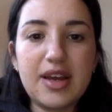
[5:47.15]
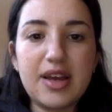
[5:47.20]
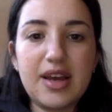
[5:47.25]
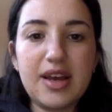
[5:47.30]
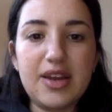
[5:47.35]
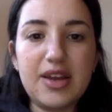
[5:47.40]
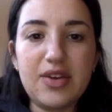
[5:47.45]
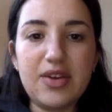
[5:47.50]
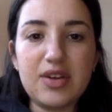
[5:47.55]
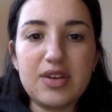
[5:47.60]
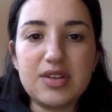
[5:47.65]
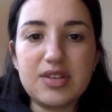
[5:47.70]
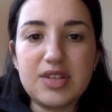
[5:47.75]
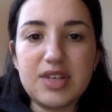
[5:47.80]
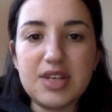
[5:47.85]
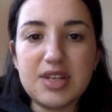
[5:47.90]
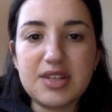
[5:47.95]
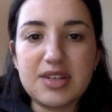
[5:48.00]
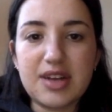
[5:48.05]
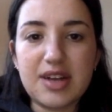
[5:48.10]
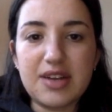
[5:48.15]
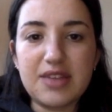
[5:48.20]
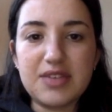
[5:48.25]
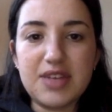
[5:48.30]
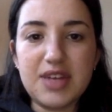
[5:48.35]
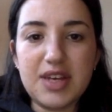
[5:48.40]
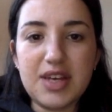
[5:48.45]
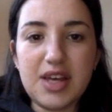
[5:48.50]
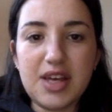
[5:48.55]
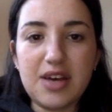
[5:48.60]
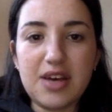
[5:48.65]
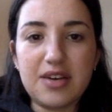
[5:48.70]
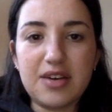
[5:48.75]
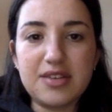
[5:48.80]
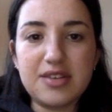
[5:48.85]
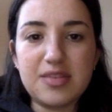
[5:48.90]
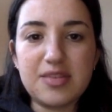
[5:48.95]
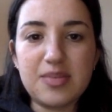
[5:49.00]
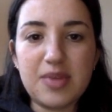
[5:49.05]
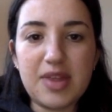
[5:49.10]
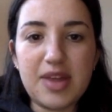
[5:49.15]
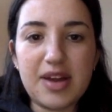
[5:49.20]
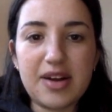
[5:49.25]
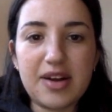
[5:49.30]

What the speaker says: And you can see it's kind of taking on some of that